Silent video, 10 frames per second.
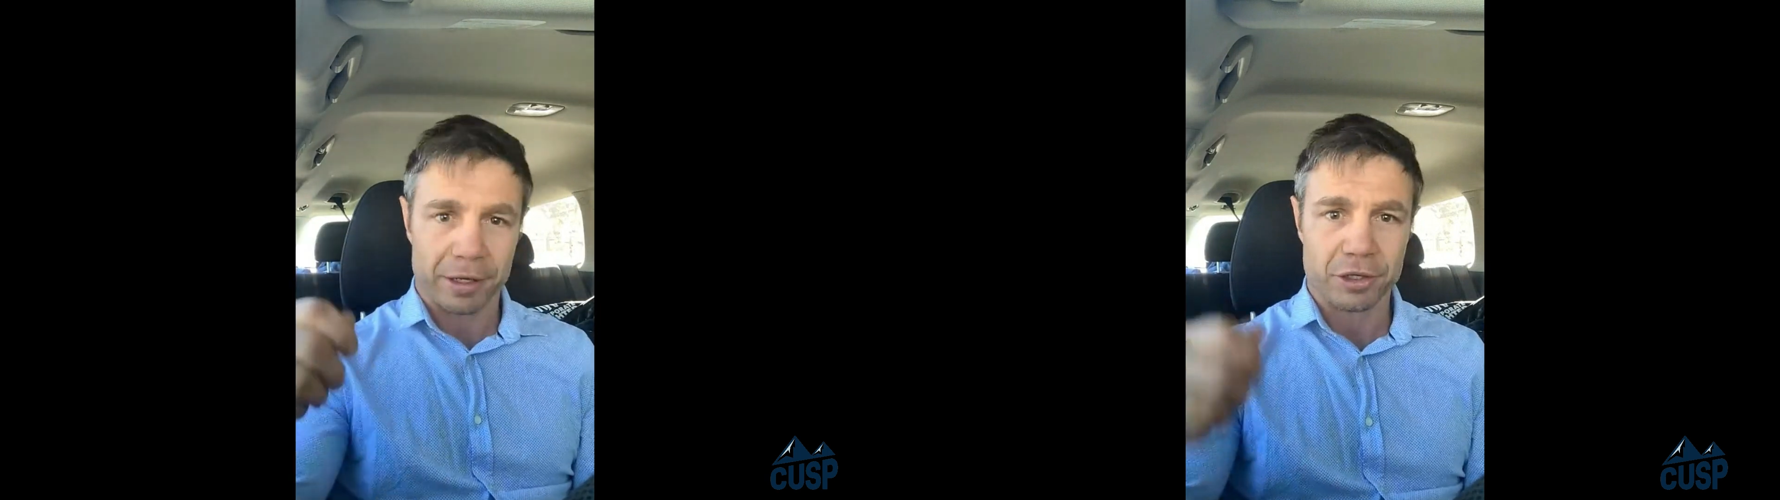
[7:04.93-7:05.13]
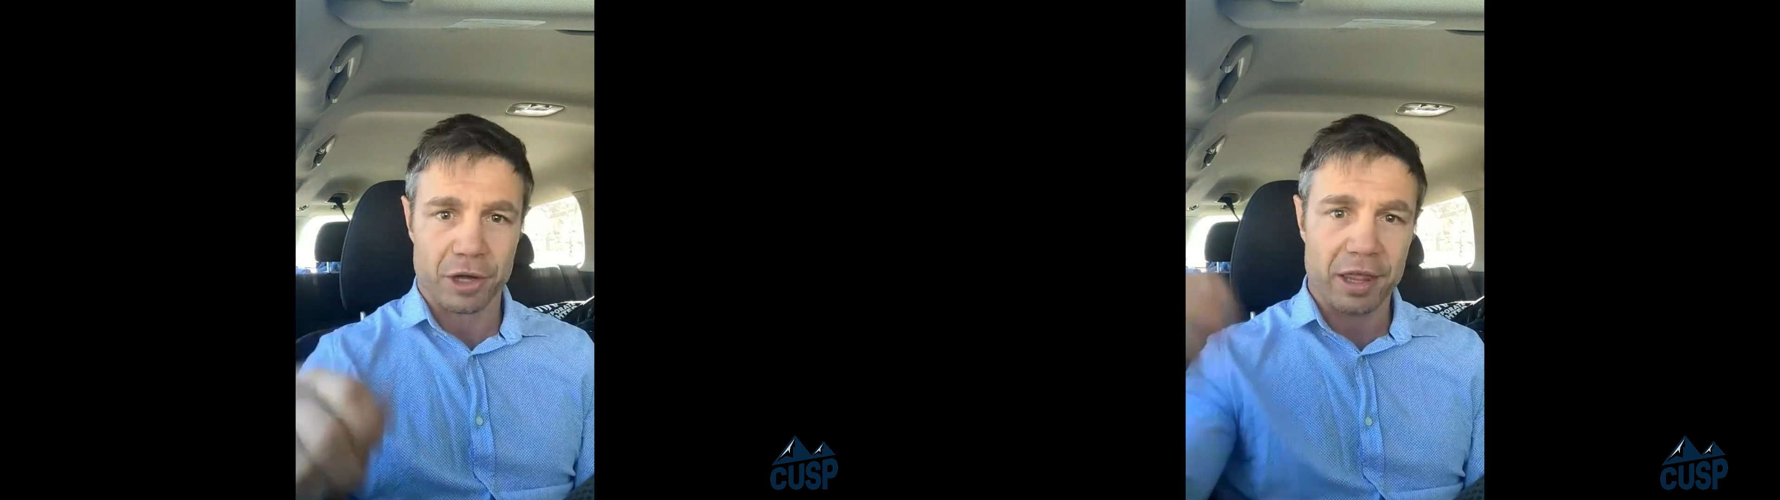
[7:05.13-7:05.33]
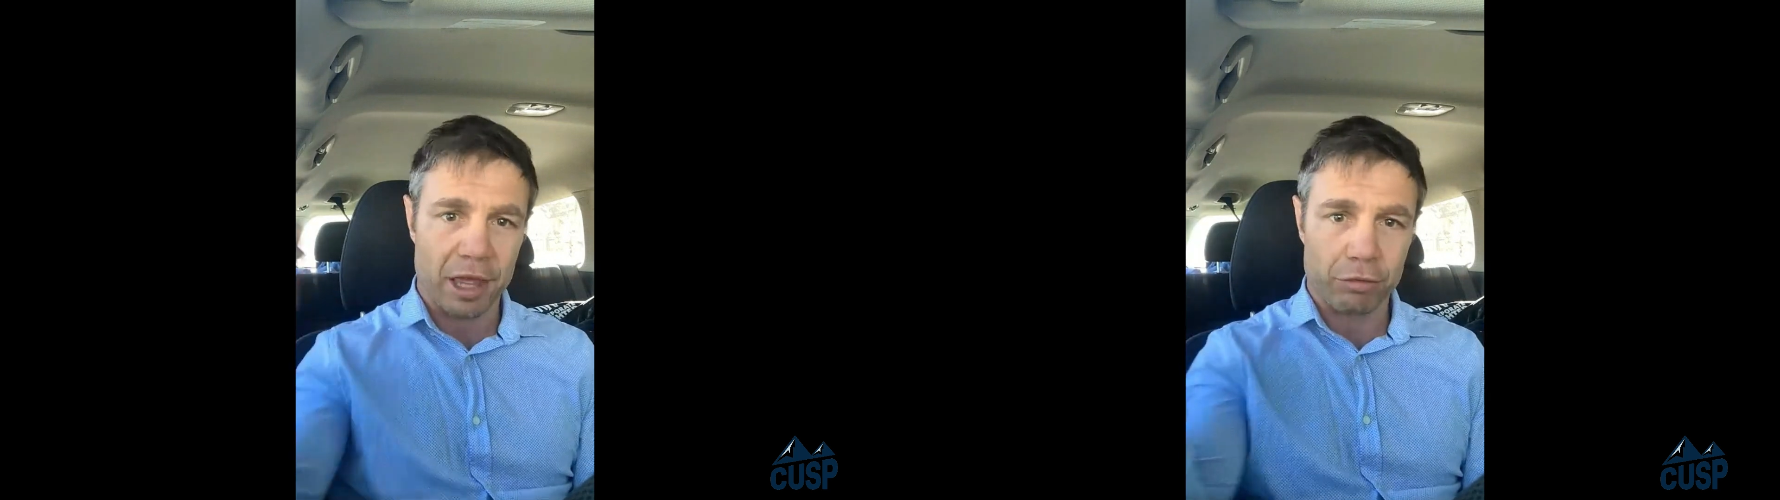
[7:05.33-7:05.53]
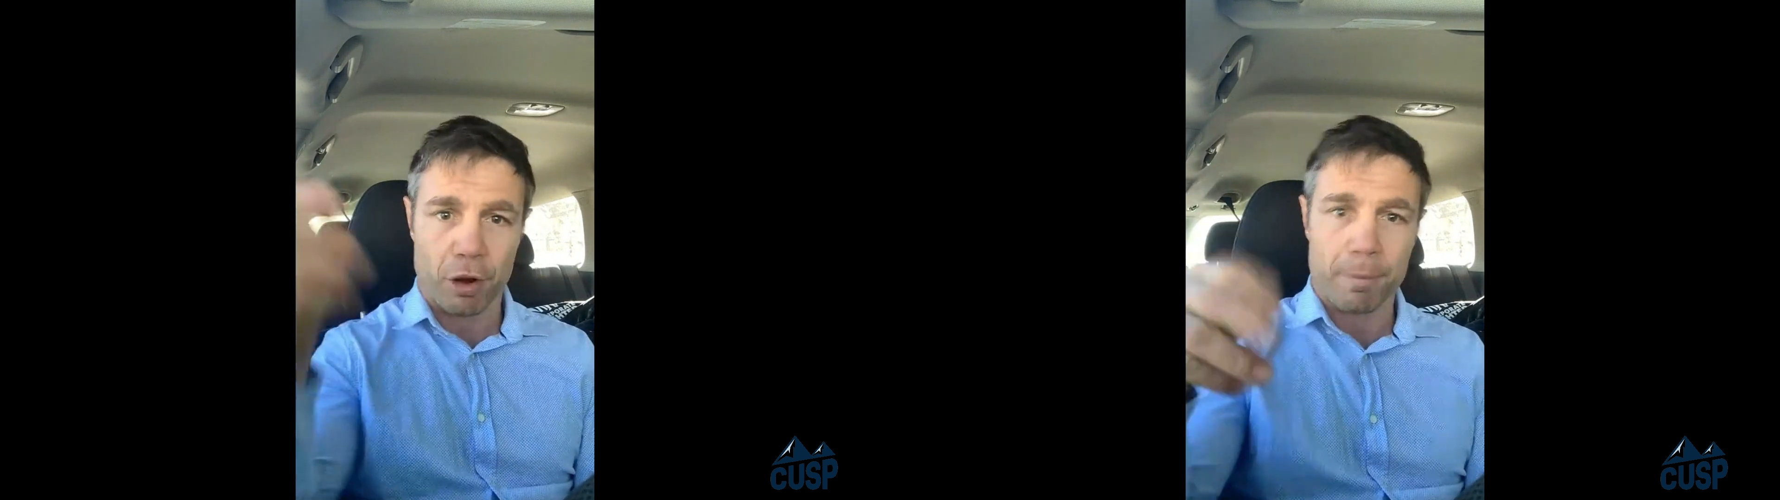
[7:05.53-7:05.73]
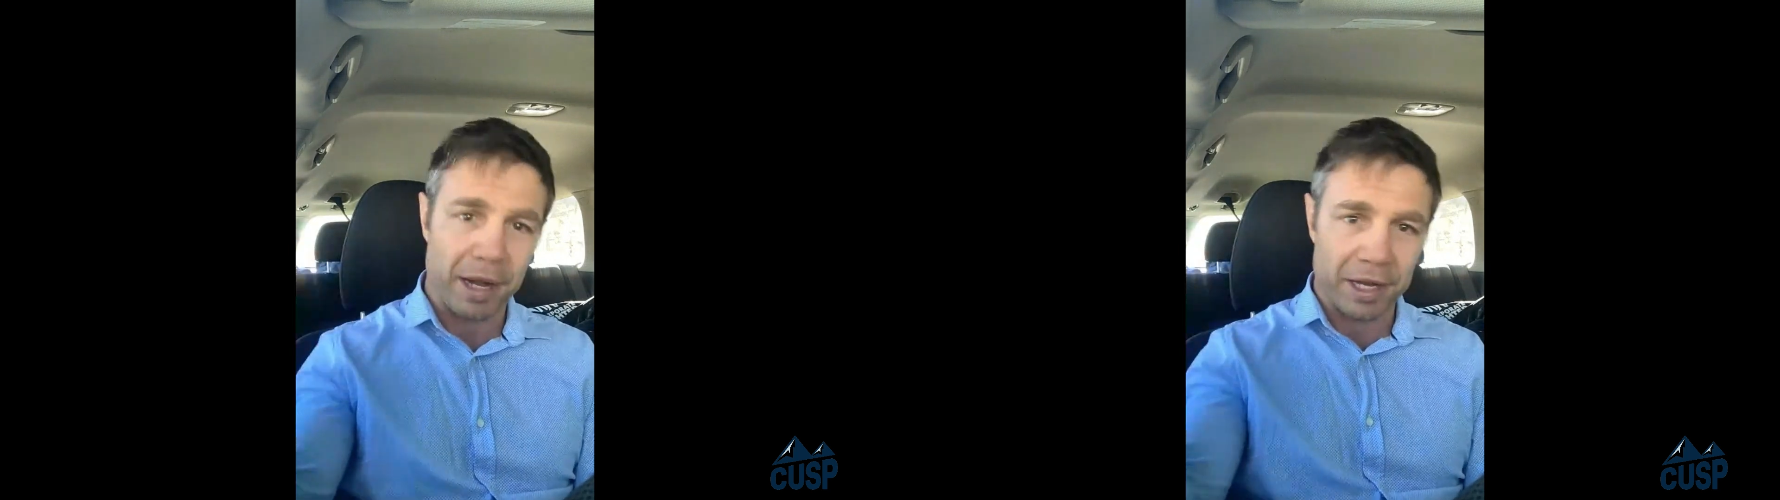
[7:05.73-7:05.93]
They
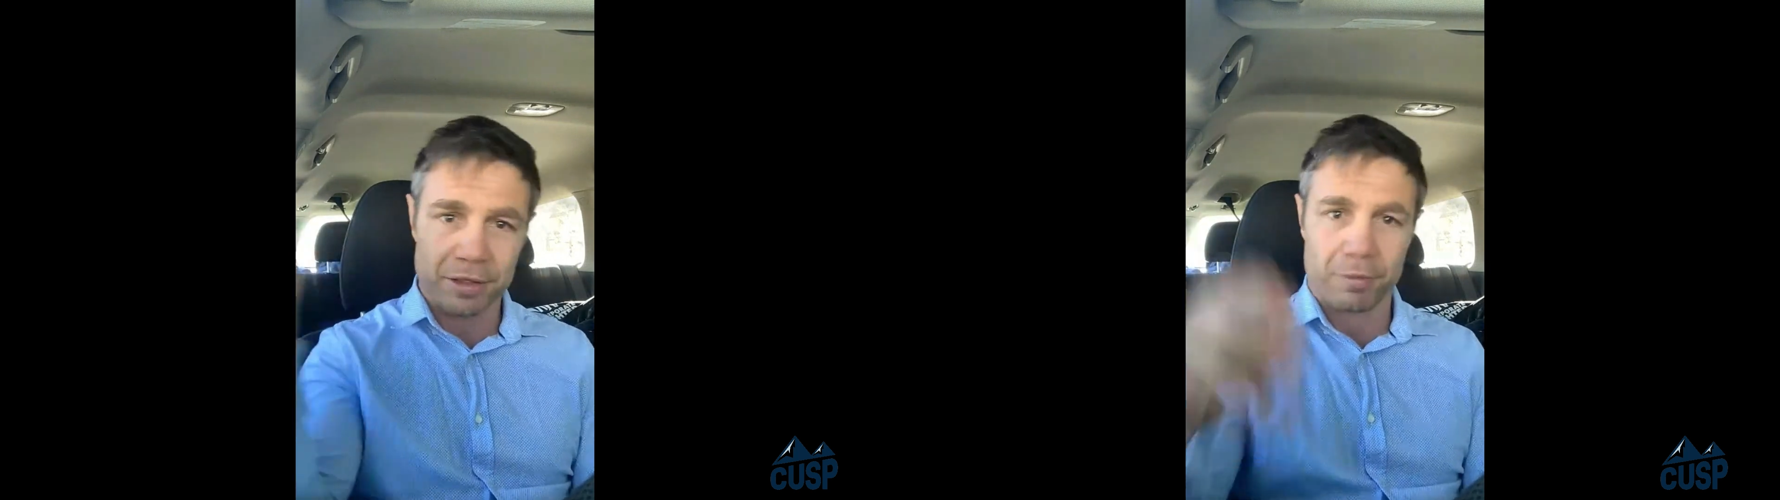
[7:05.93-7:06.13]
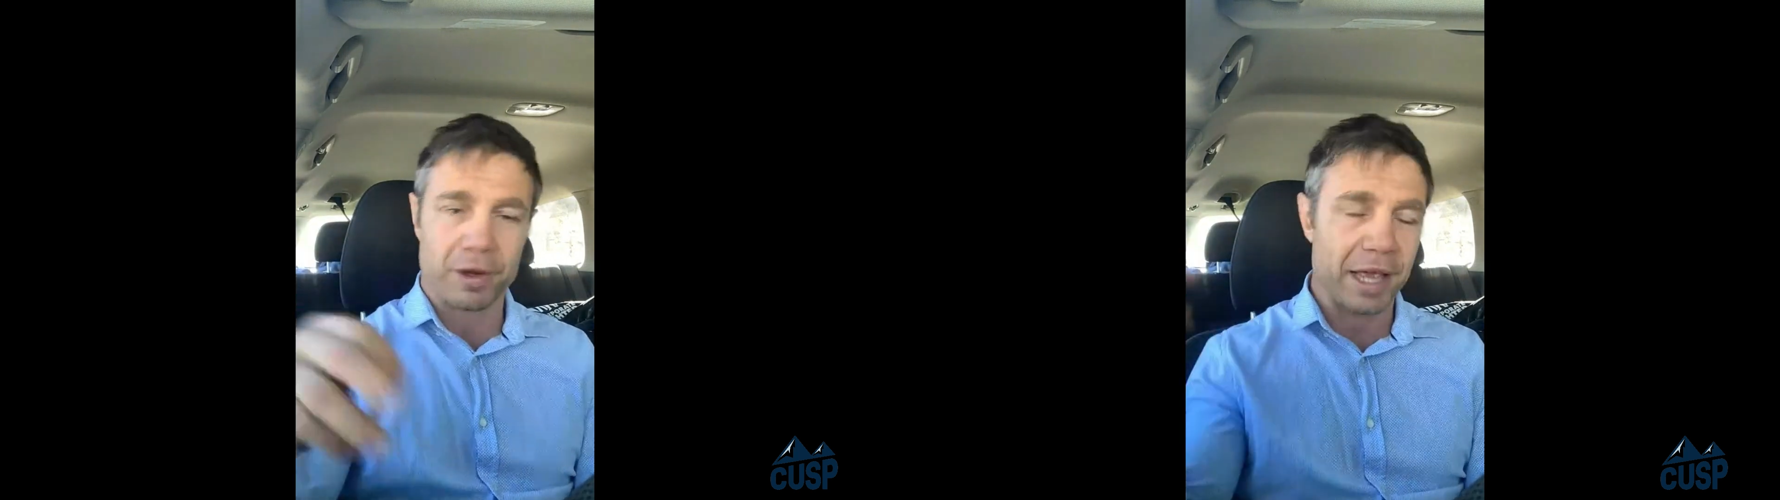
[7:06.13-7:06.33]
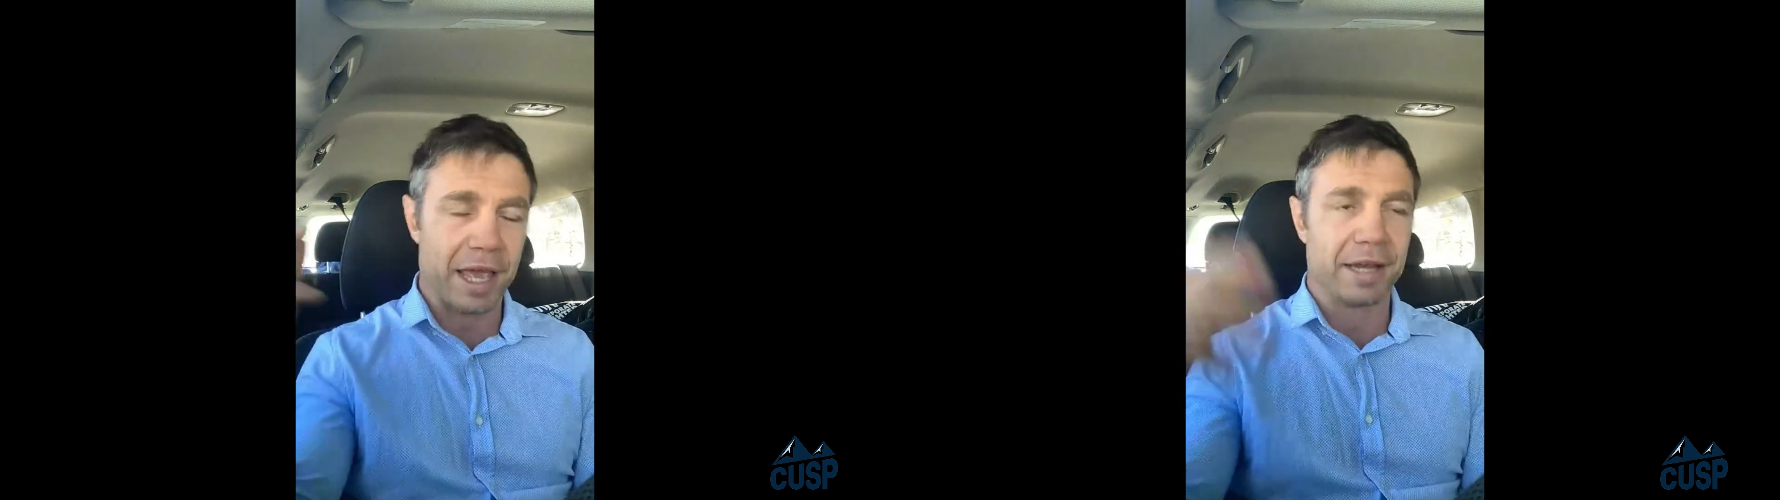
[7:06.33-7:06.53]
throw money in the ring.